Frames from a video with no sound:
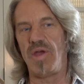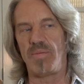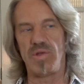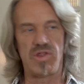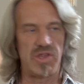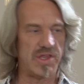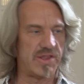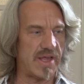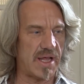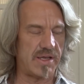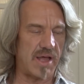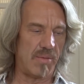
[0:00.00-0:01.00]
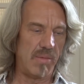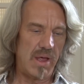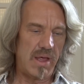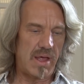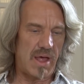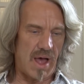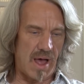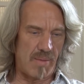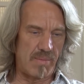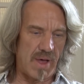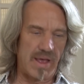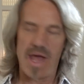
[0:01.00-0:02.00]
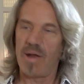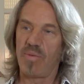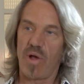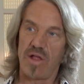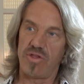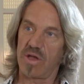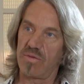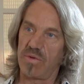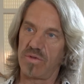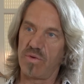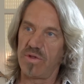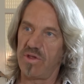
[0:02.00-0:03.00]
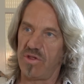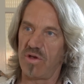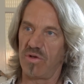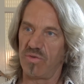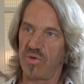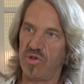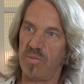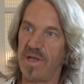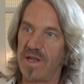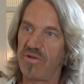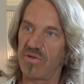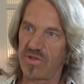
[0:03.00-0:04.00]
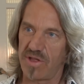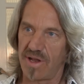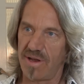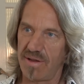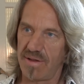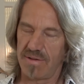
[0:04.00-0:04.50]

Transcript: me up and she said, um, um, I got a project with Quincy Jones, would you be interested?